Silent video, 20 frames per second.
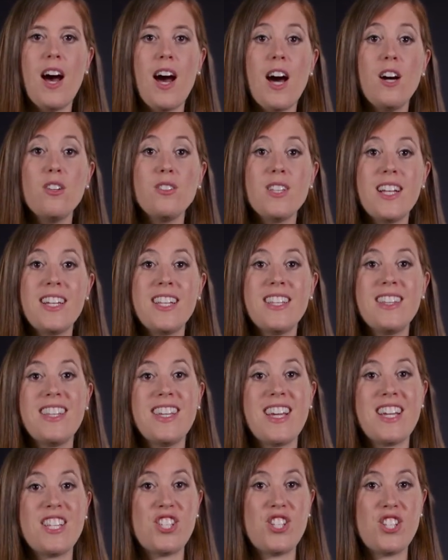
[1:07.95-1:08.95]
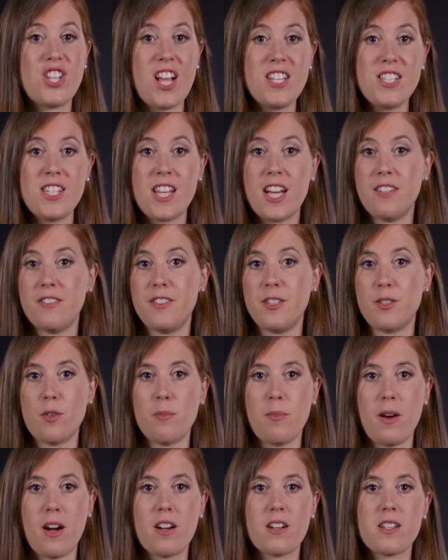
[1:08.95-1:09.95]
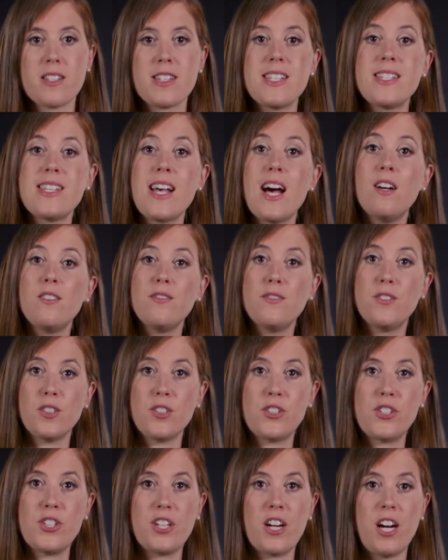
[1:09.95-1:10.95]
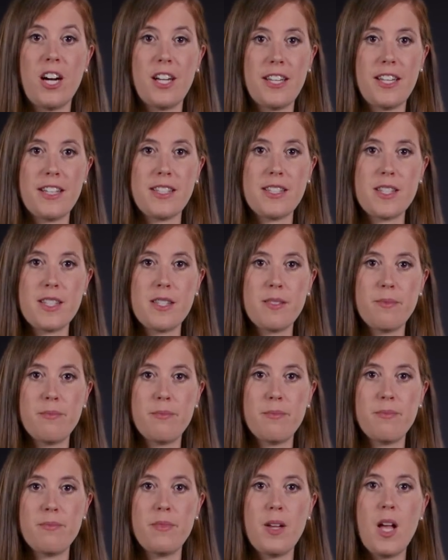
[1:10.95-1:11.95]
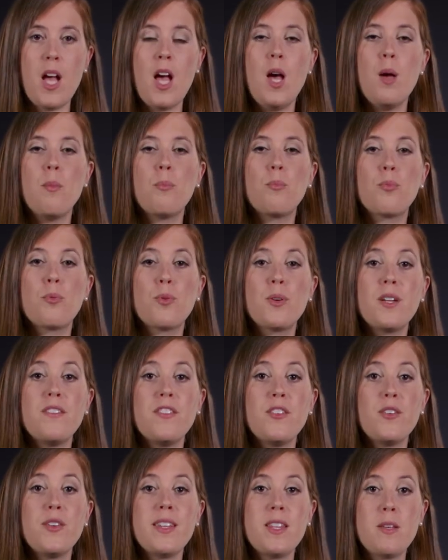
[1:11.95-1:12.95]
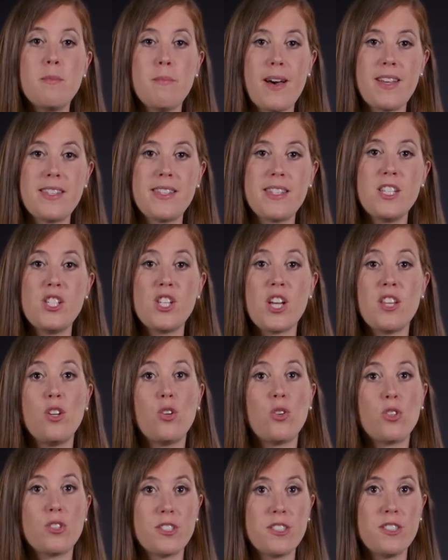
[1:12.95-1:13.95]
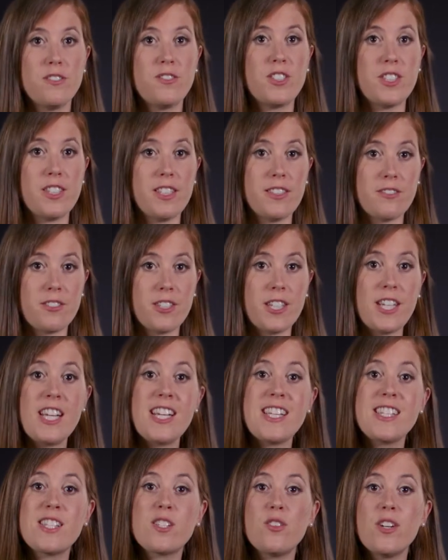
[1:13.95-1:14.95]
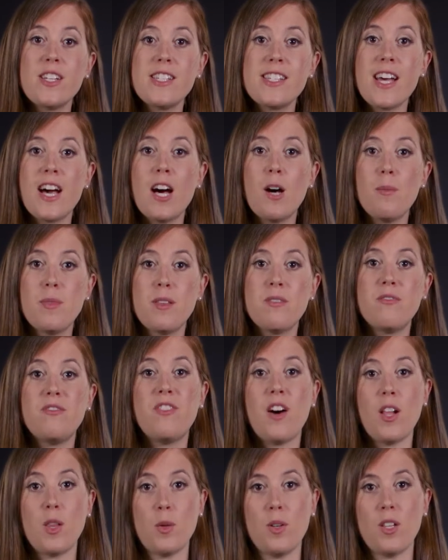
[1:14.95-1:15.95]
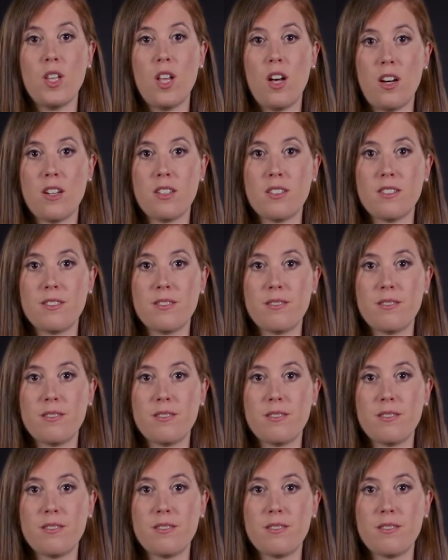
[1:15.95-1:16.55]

Outlining the agenda of your remarks is helpful to your audience. Previewing the message and the order of delivery is going to help them follow along.